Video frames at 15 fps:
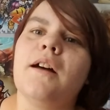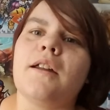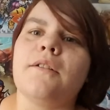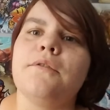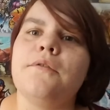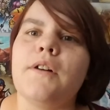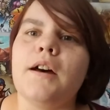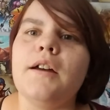lot
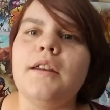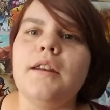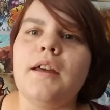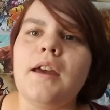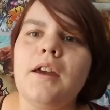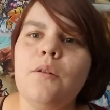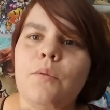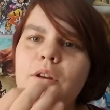of fun,
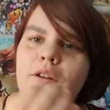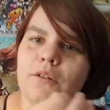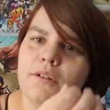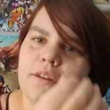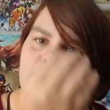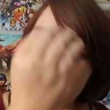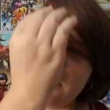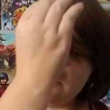and we do
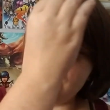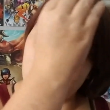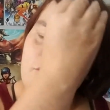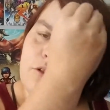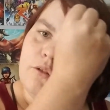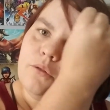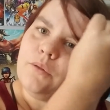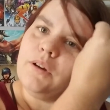tend
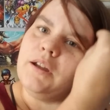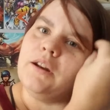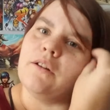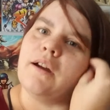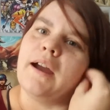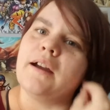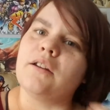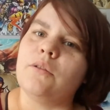to
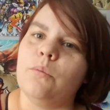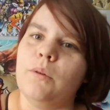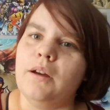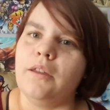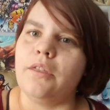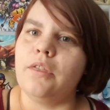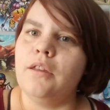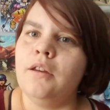interact
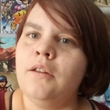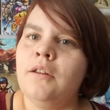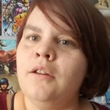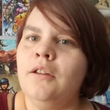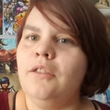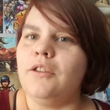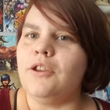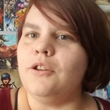with
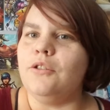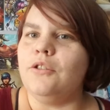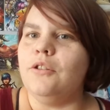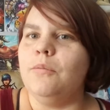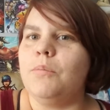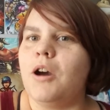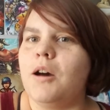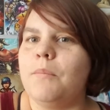the
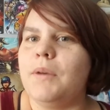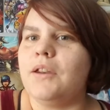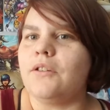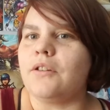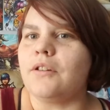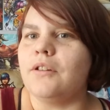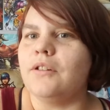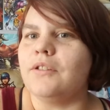YouTube
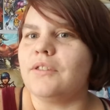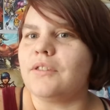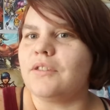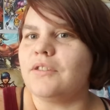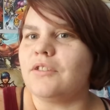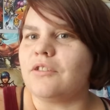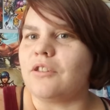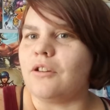commenters,
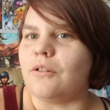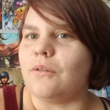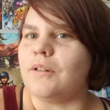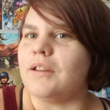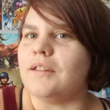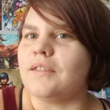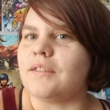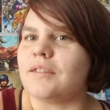so
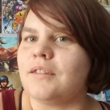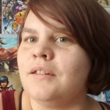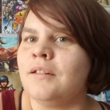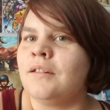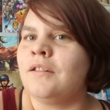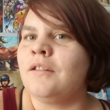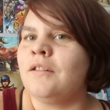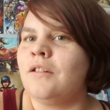it's
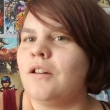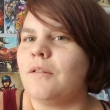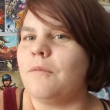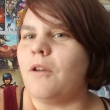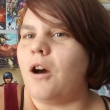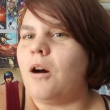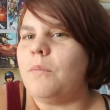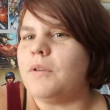
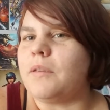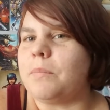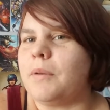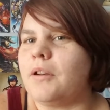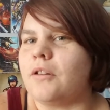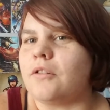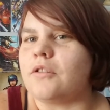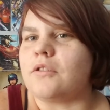almost
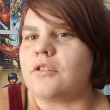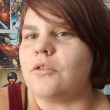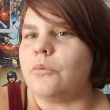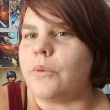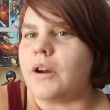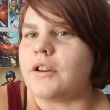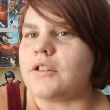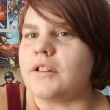better just to
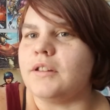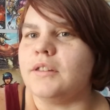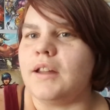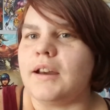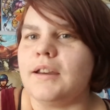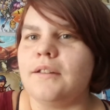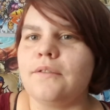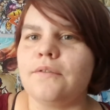watch it
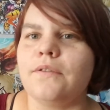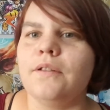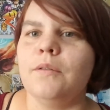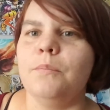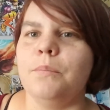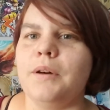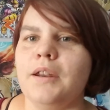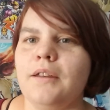live.
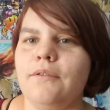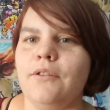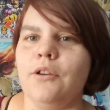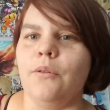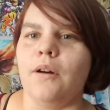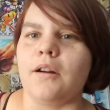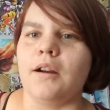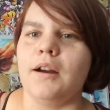But if
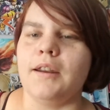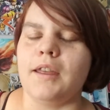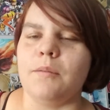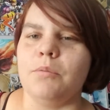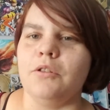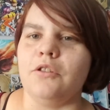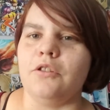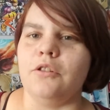you are
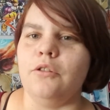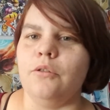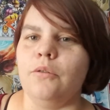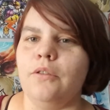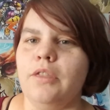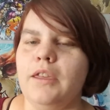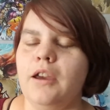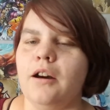unable
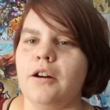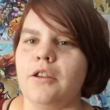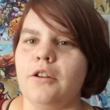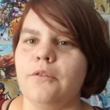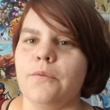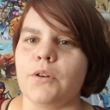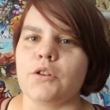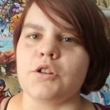to, the
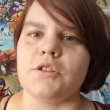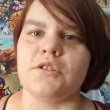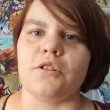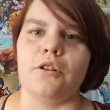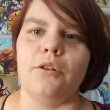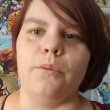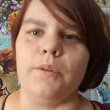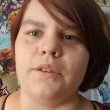audio versions are
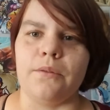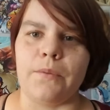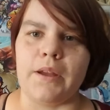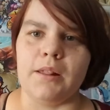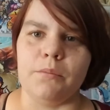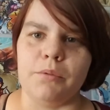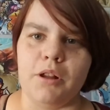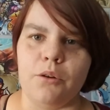always
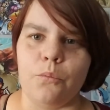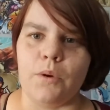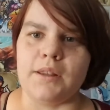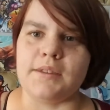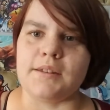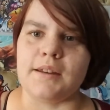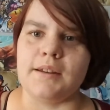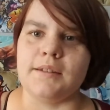available on
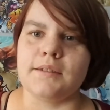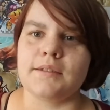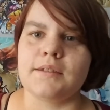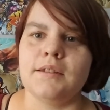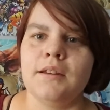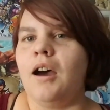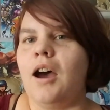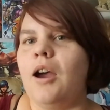Wednesdays.
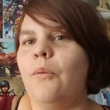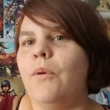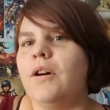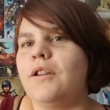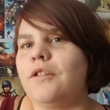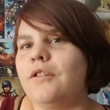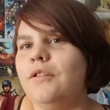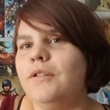I
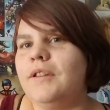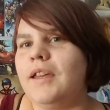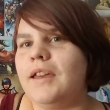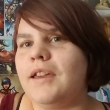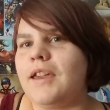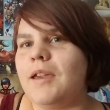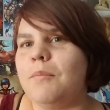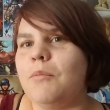want to
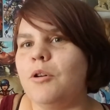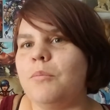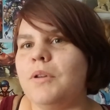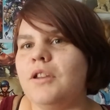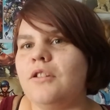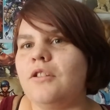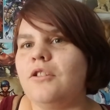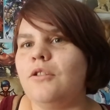take a
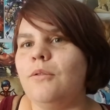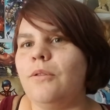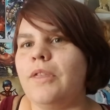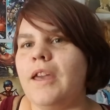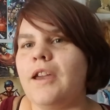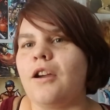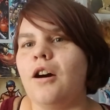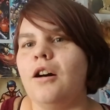moment to
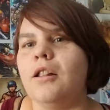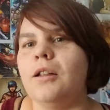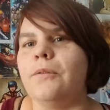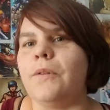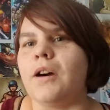thank all of